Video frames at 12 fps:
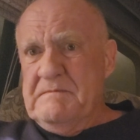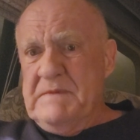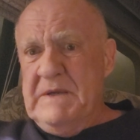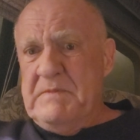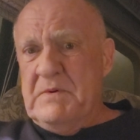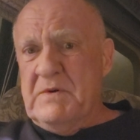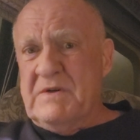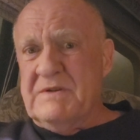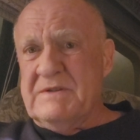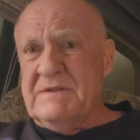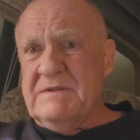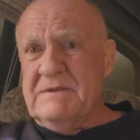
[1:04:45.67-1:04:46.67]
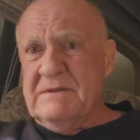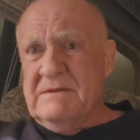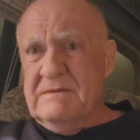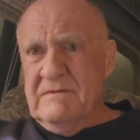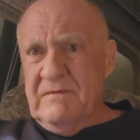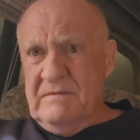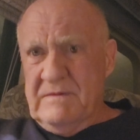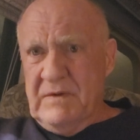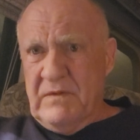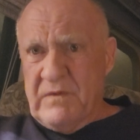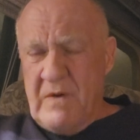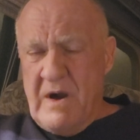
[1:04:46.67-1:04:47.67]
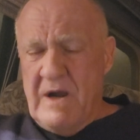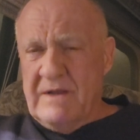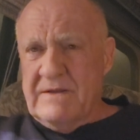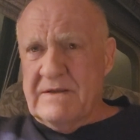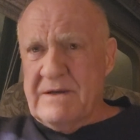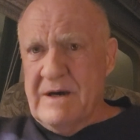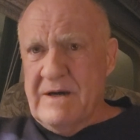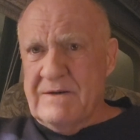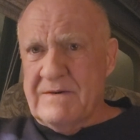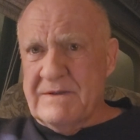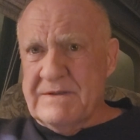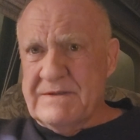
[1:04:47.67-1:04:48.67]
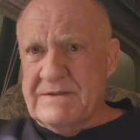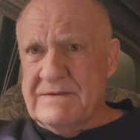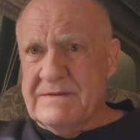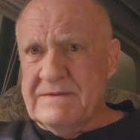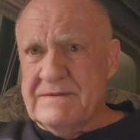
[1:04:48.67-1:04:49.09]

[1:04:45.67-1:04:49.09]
people could defraud the Congress.